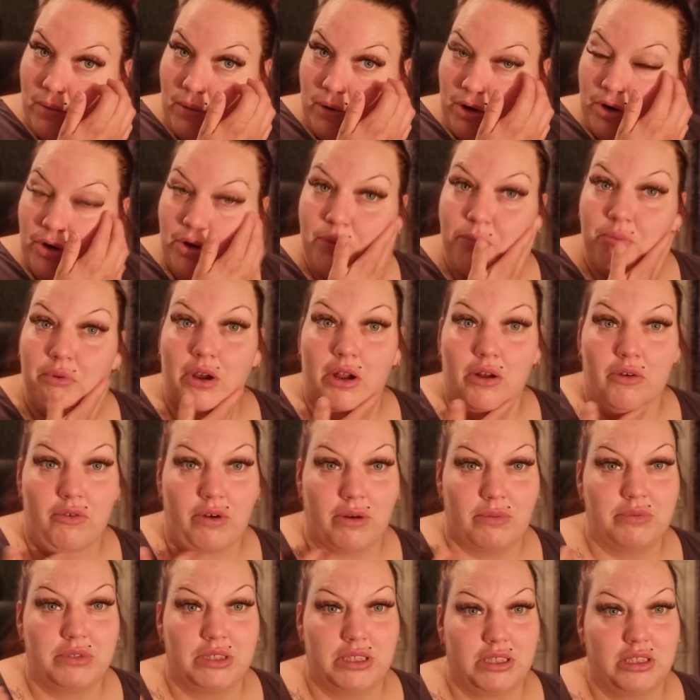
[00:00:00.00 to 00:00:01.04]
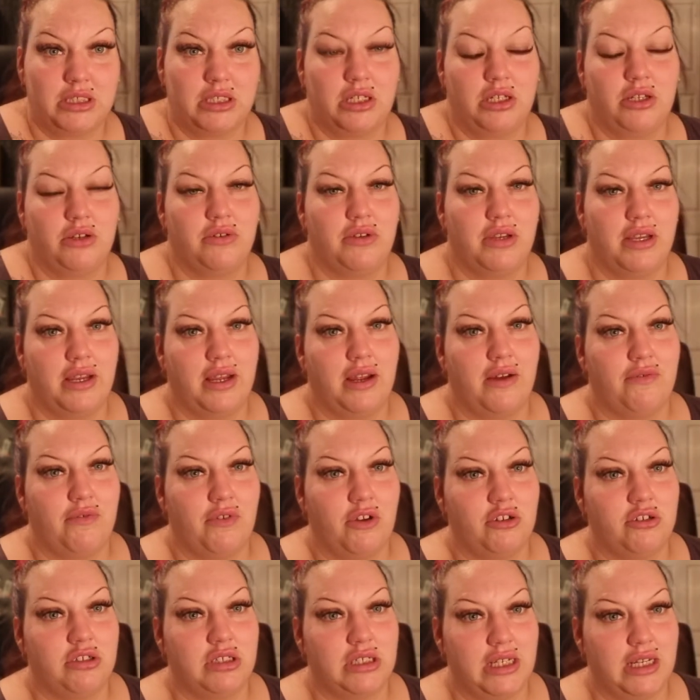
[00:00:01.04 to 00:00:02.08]
my new programme since the new year, I've
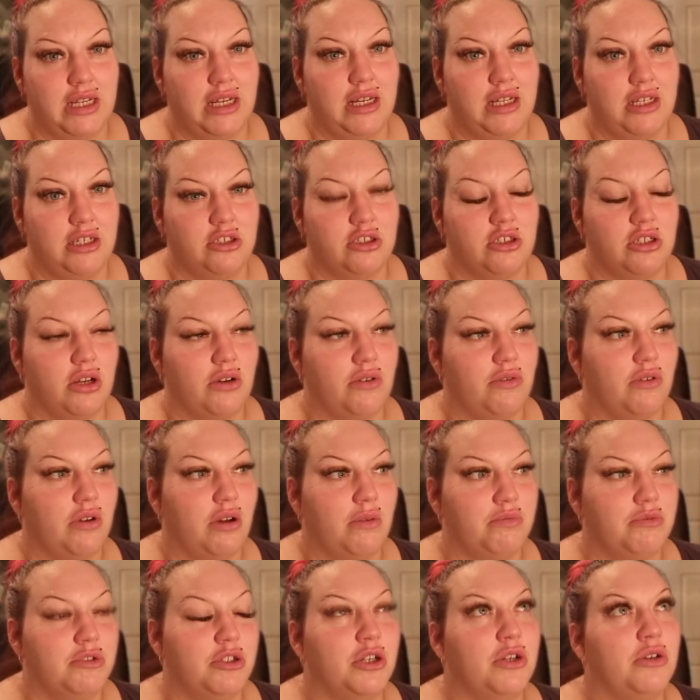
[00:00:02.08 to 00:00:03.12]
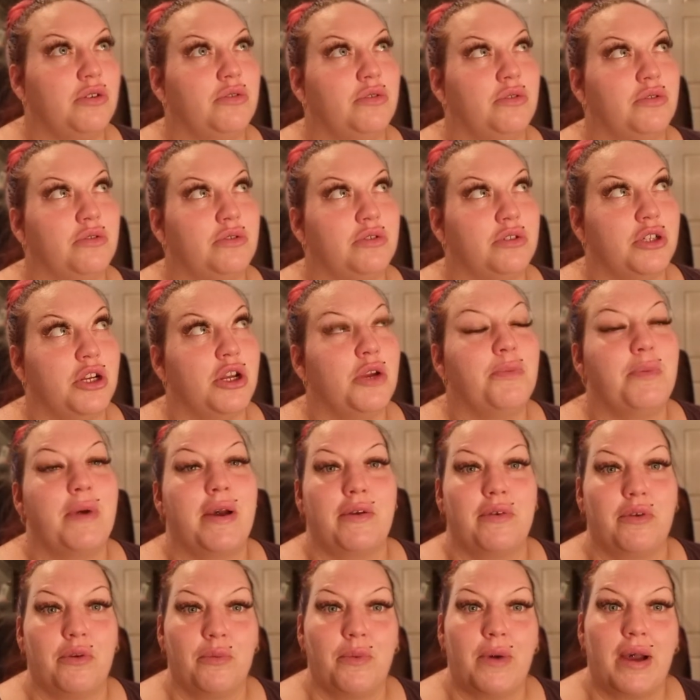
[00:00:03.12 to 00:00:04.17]
lost nearly 1 stone. I'm
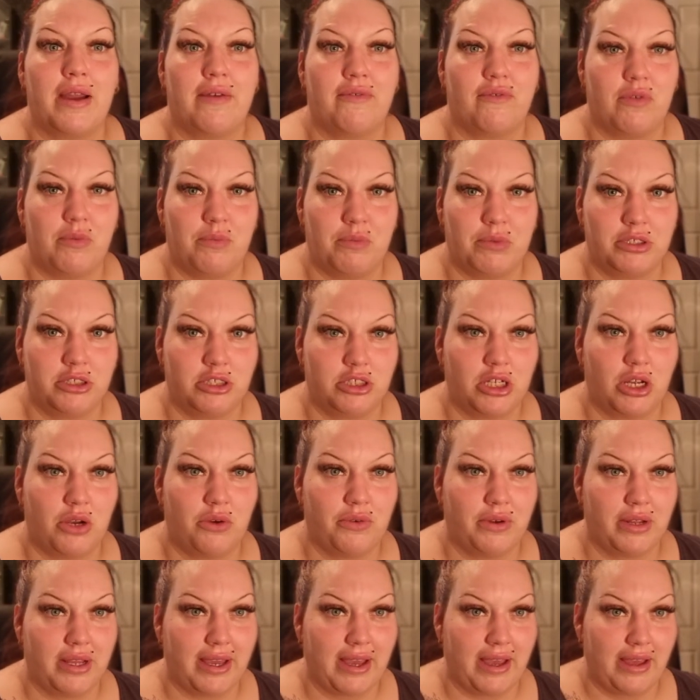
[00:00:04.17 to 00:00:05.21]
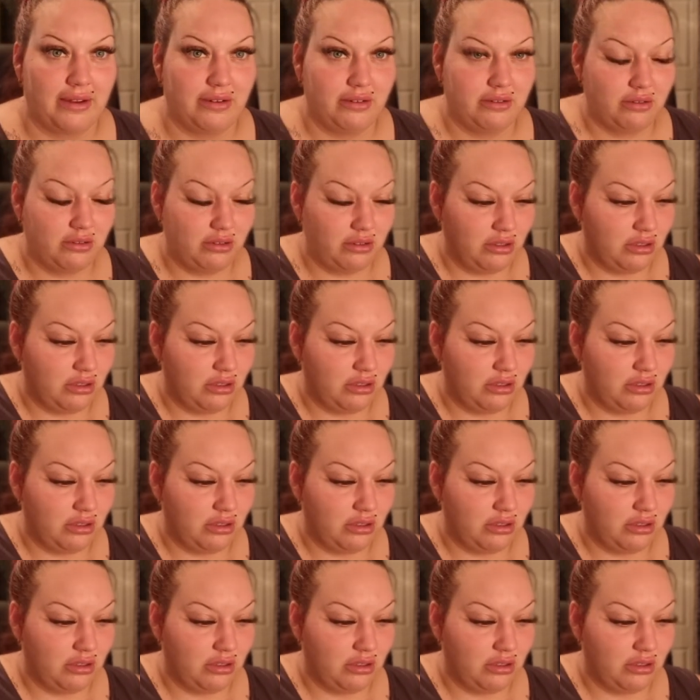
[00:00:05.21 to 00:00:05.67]
£2 away from my 1 stone again.